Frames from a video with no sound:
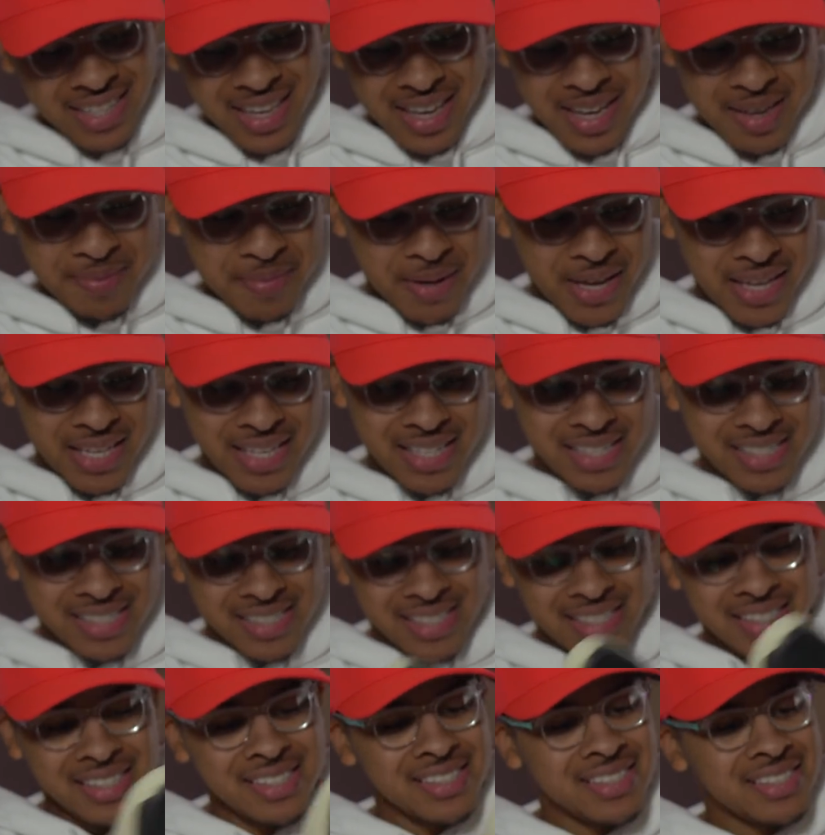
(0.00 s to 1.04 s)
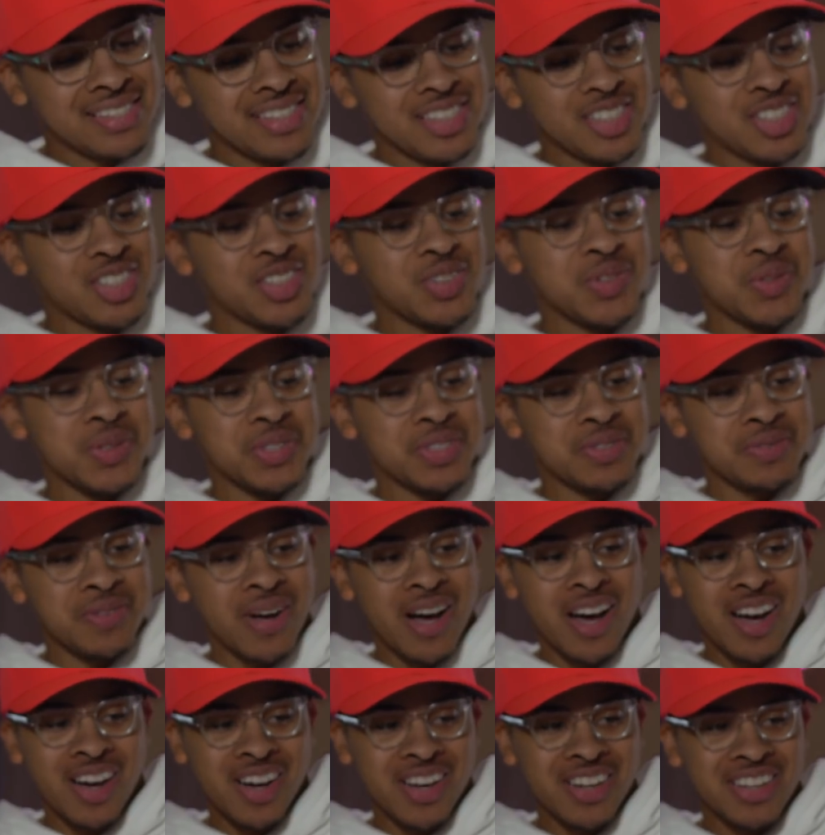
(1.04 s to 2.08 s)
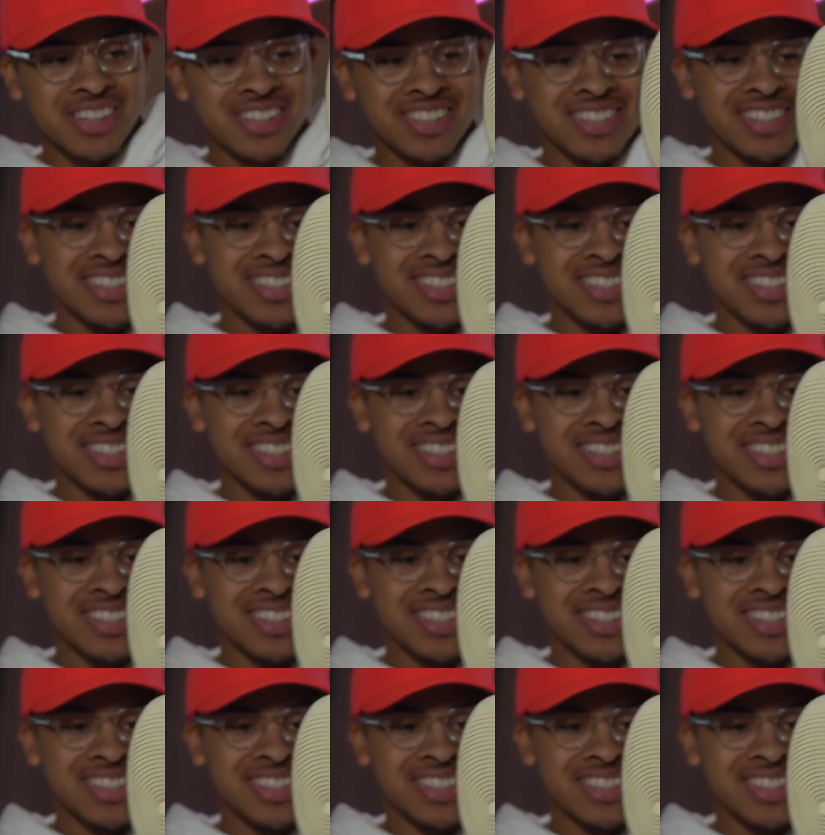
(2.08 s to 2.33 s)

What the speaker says: yeah, man, this shoe is fire.